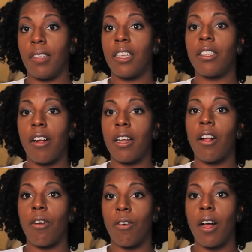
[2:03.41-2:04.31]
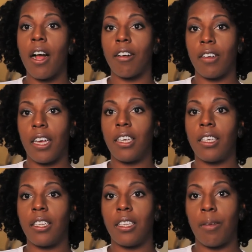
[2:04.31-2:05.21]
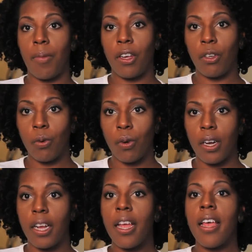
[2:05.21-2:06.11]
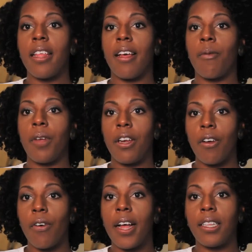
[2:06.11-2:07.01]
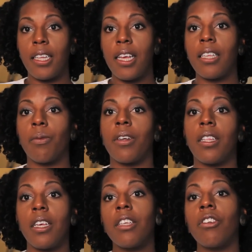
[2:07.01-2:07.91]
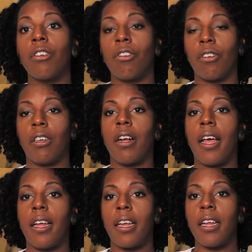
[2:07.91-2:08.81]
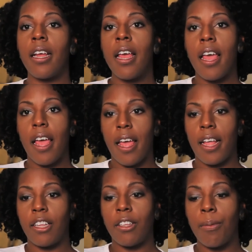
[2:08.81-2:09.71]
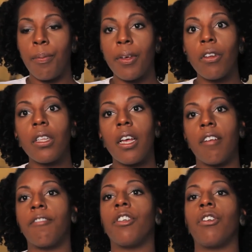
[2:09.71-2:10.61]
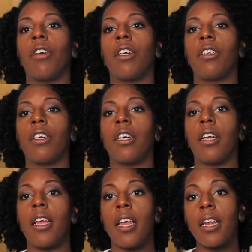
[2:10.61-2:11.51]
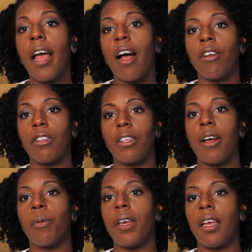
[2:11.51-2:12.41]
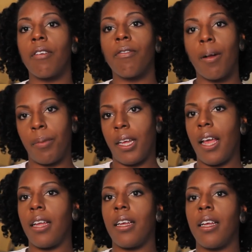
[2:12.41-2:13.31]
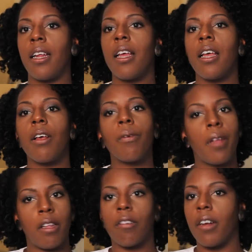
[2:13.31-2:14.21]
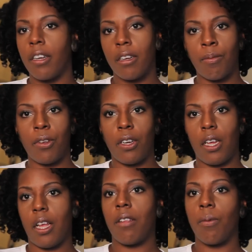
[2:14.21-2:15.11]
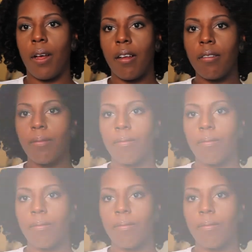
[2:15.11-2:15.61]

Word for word: Let's start in our own congregations and make sure that we know at least where these children are headed and build the infrastructure in house so that we can replicate it in the greater community as well.